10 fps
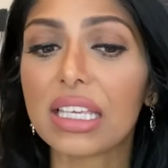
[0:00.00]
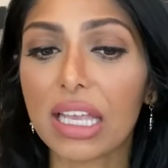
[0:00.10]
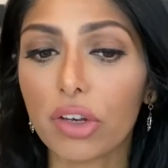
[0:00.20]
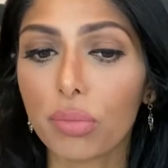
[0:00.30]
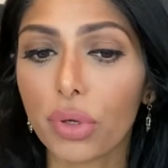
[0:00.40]

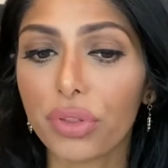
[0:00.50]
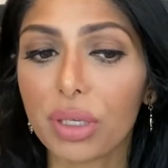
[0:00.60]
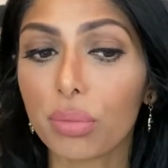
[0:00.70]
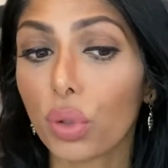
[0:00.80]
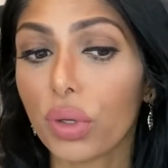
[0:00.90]
counting both the
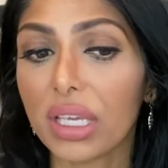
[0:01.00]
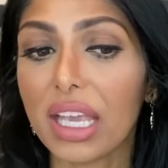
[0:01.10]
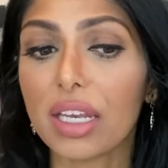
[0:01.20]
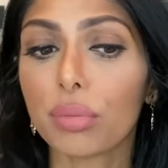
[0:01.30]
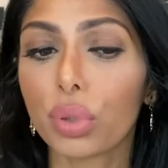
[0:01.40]
employee
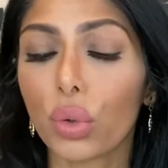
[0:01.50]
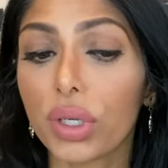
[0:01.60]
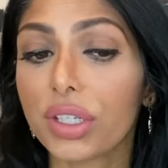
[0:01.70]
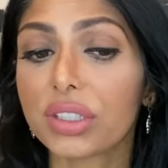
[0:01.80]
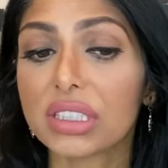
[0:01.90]
and
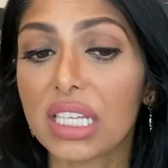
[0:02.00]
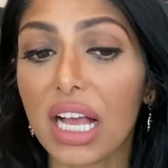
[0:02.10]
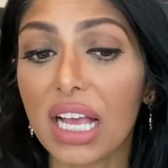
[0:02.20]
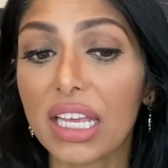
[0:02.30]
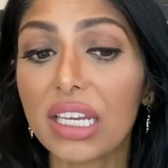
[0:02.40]
employer
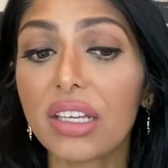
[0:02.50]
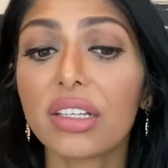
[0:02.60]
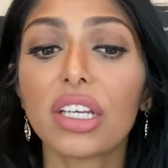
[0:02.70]
side,